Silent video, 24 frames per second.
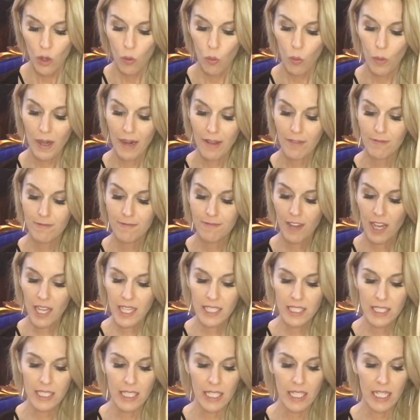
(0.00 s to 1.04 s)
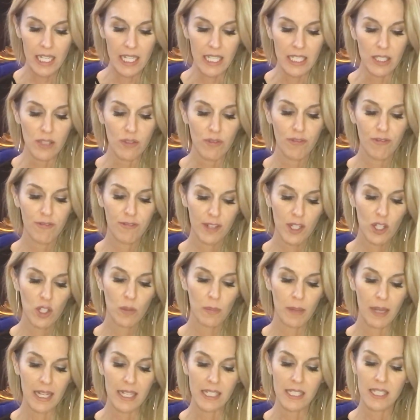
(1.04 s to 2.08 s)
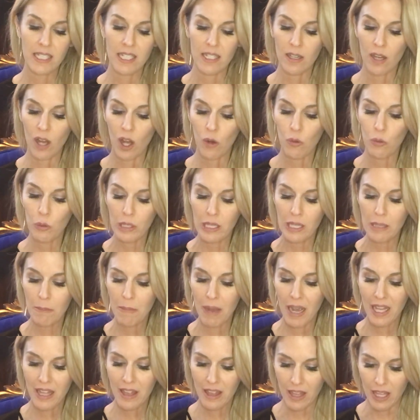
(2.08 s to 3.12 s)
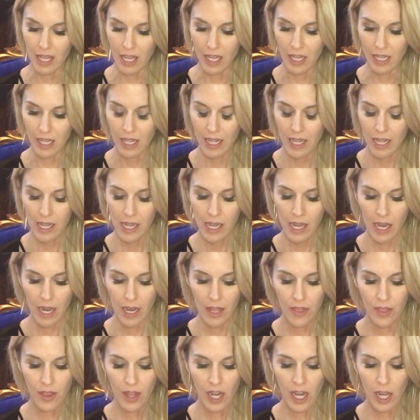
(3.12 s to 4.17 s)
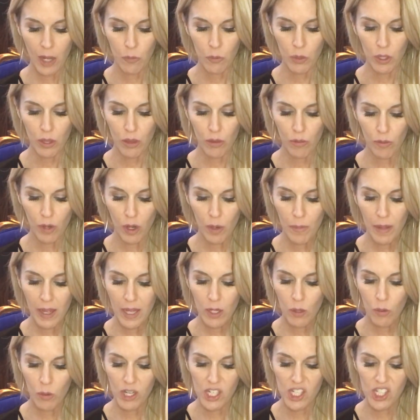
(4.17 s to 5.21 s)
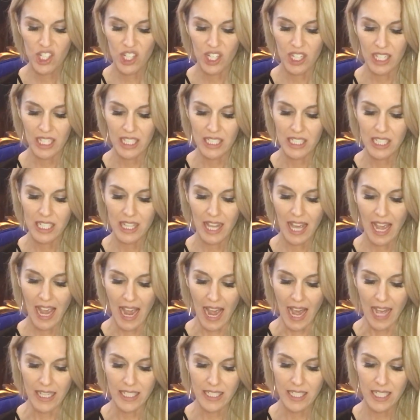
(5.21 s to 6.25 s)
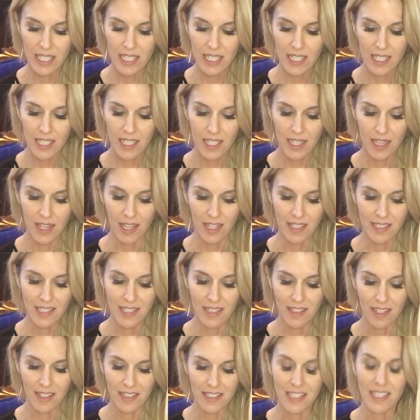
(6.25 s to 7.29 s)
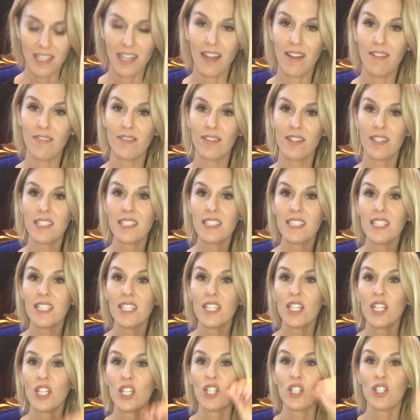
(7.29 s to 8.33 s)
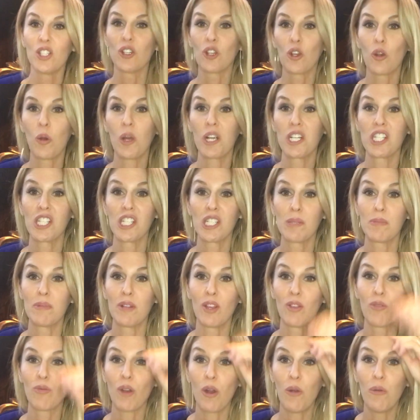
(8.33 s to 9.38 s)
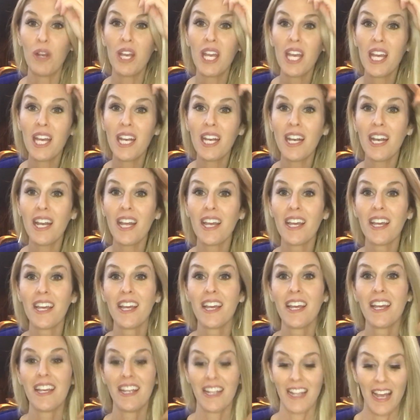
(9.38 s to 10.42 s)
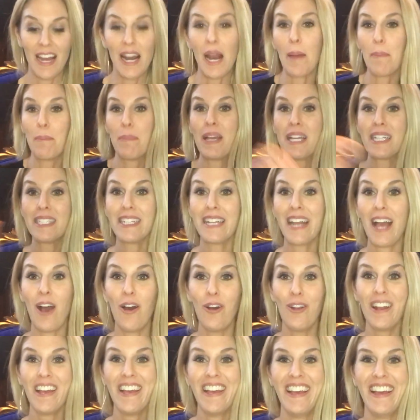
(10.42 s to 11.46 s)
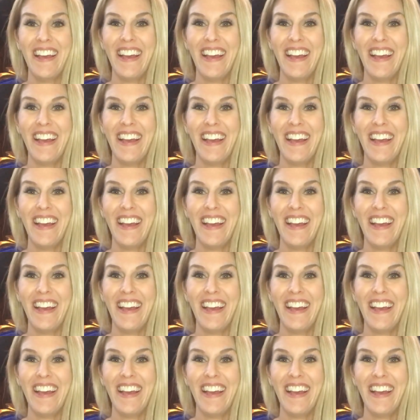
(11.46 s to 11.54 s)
What I'm finding is fear based and not really my thing. I thought I would throw my question into the hat. Lots and lots of love. Your question's been thrown in and I picked it out.